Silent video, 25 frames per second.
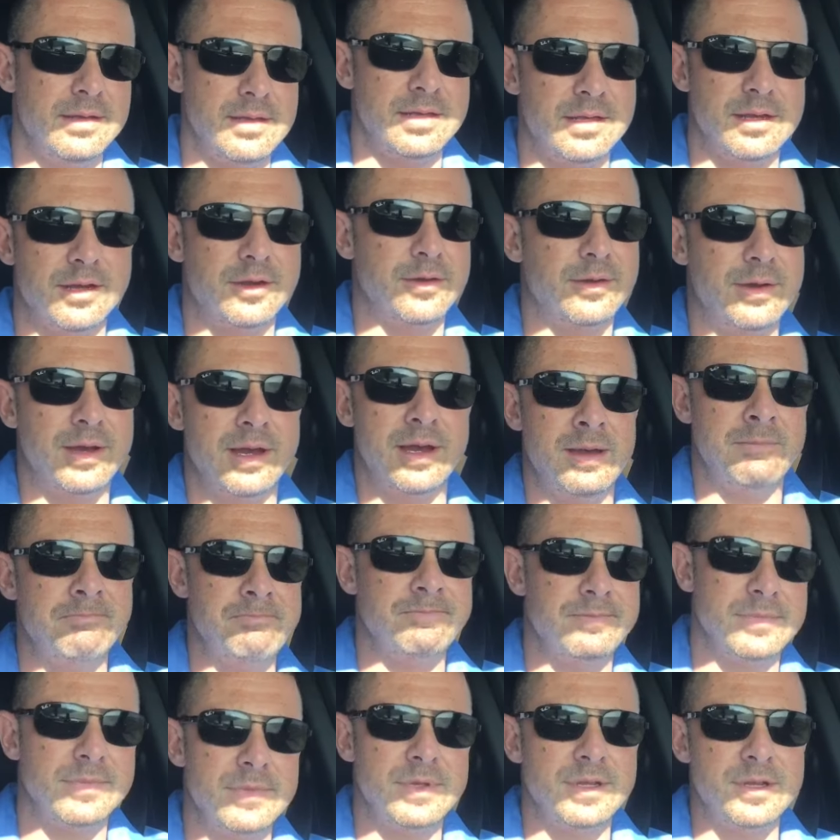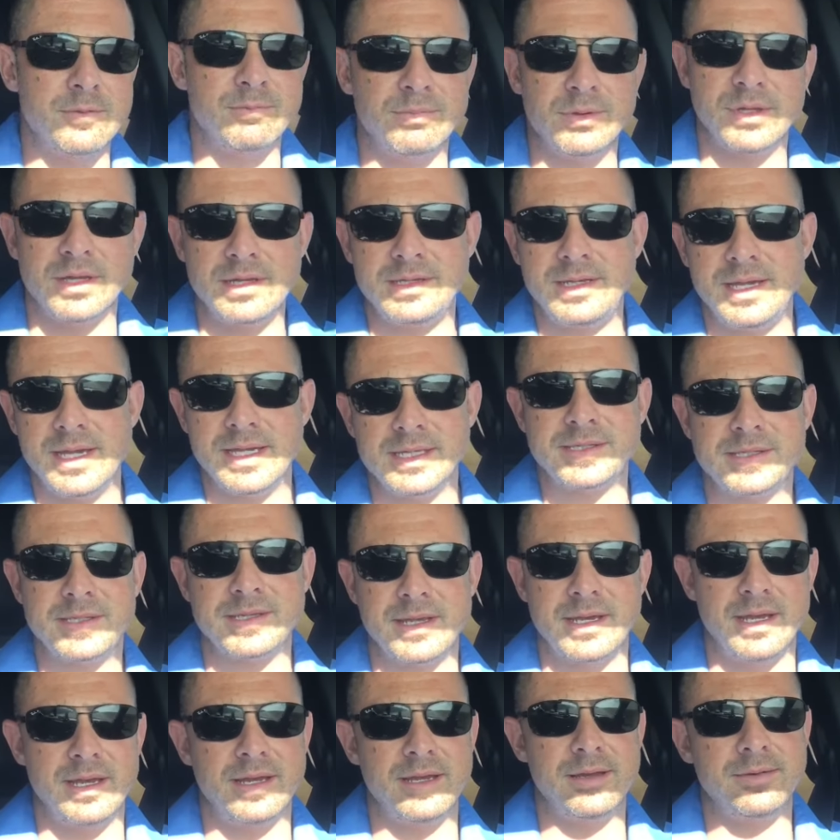You know, uh, your blood gets
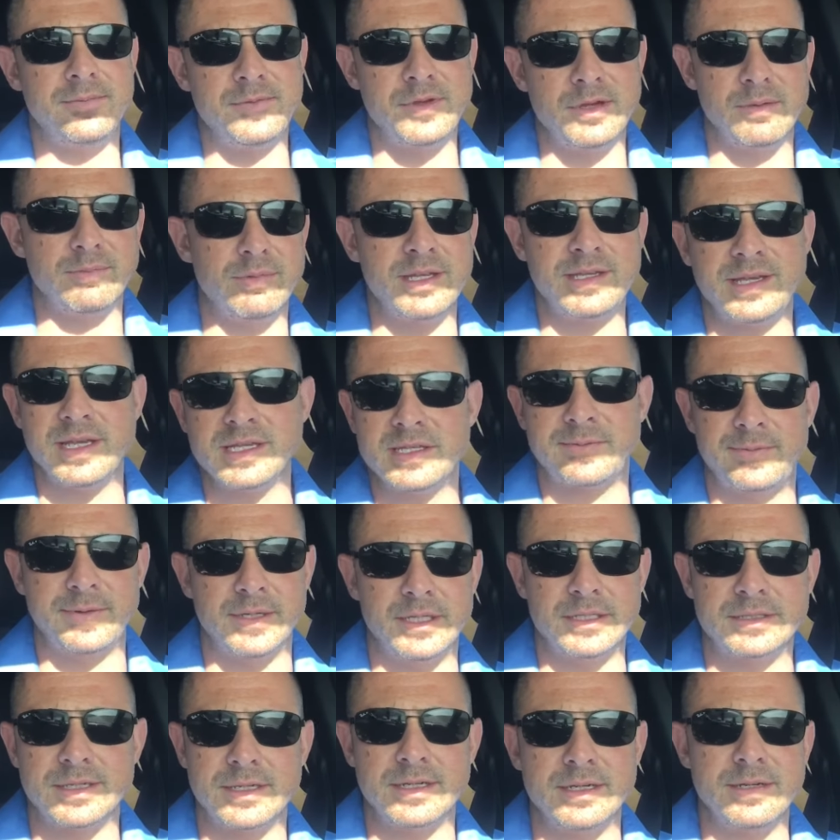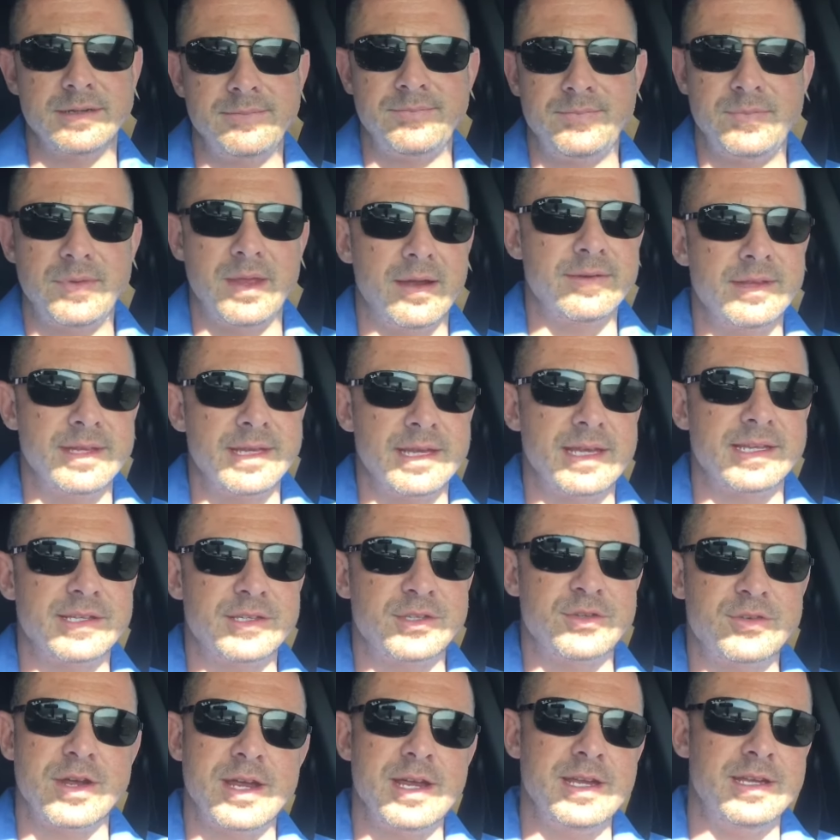uh, your blood gets filtered, everything
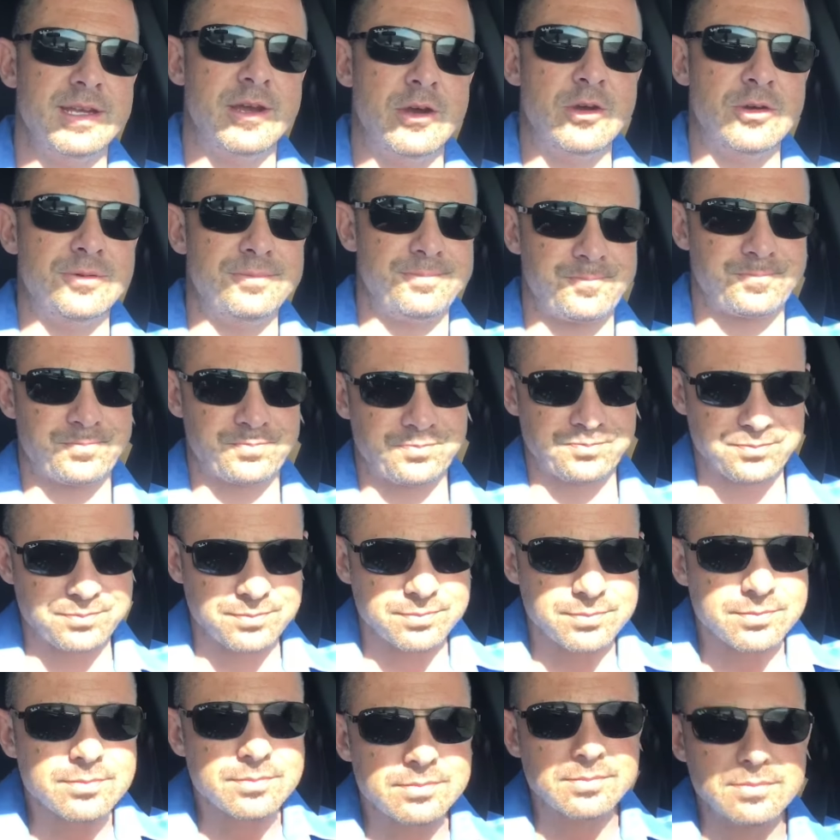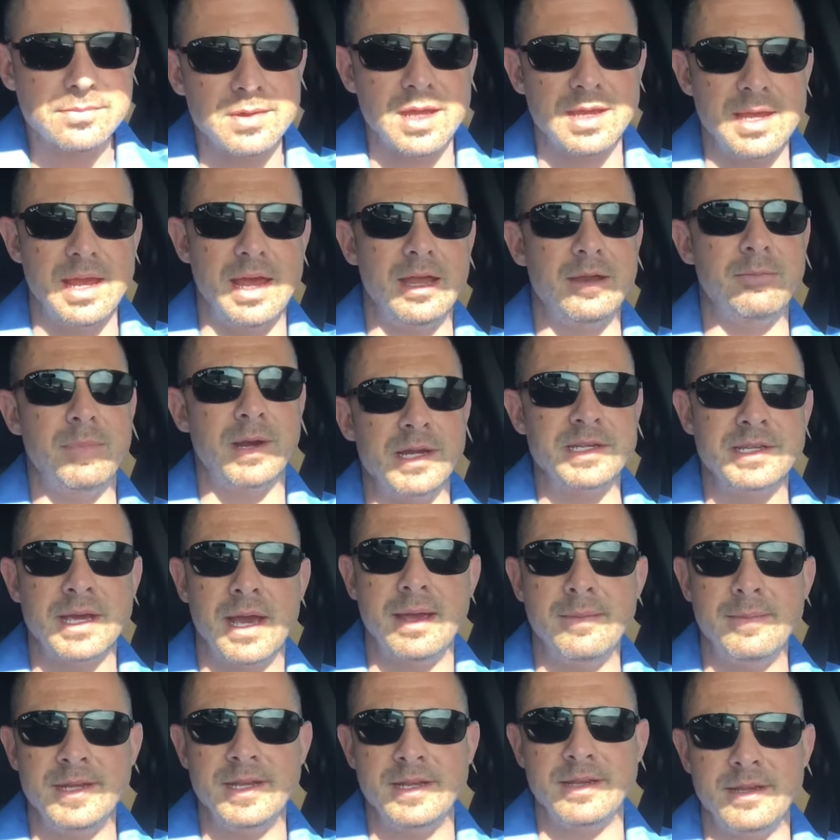gets drained out, and by the
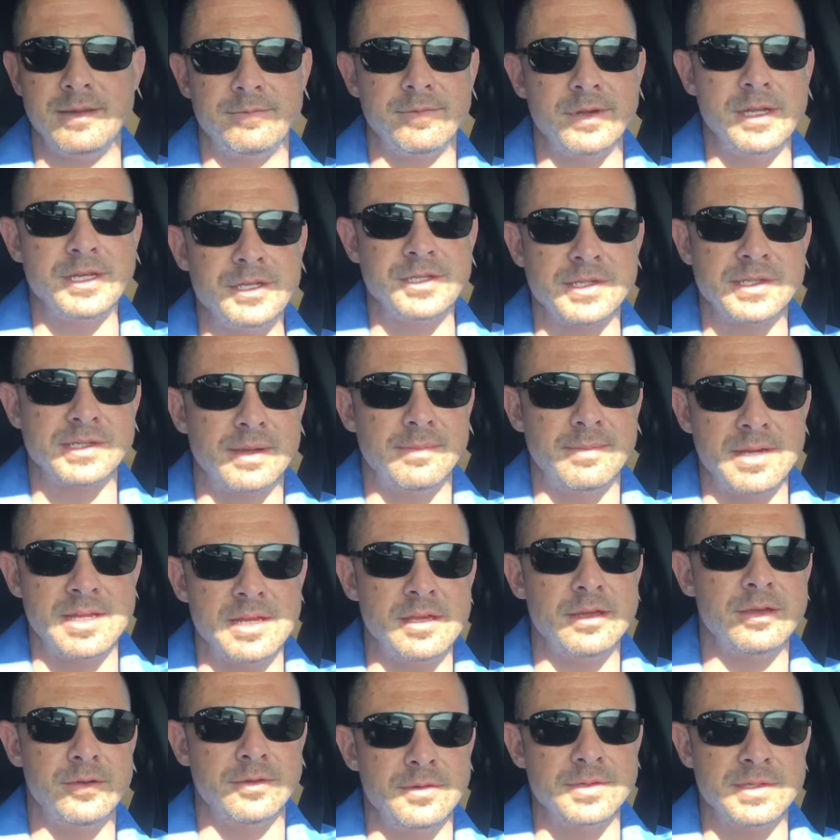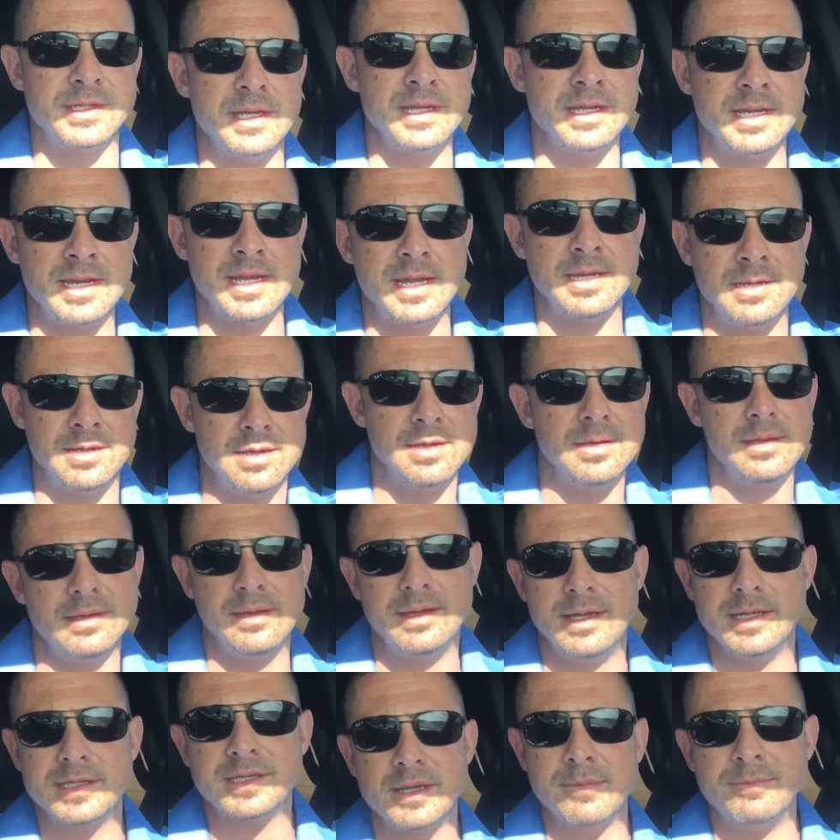time it, it reaches somebody who's in need,
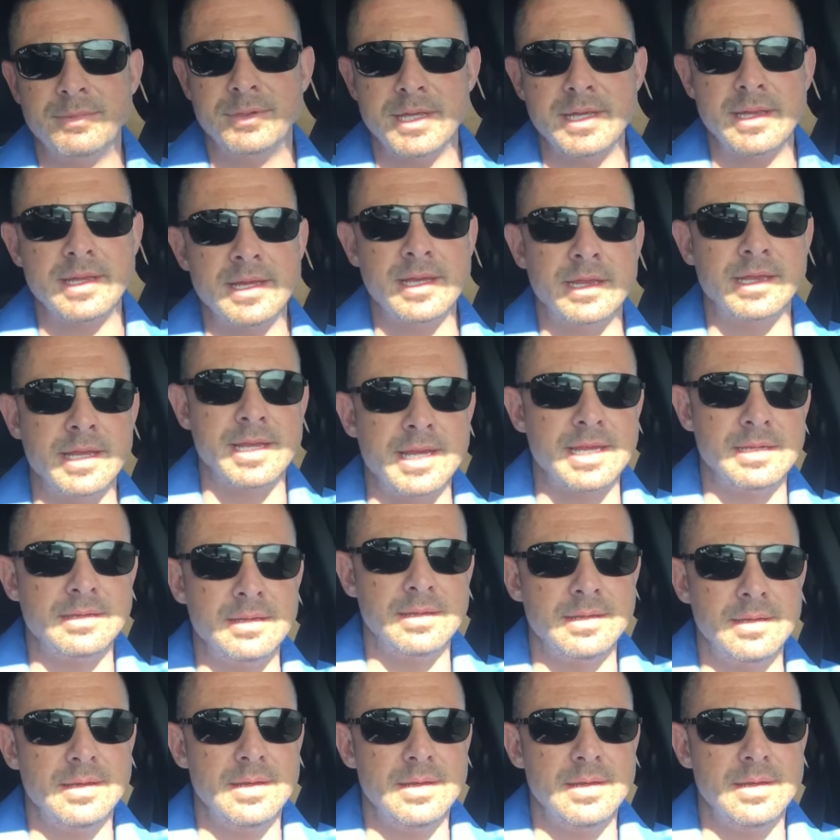it's completely clean.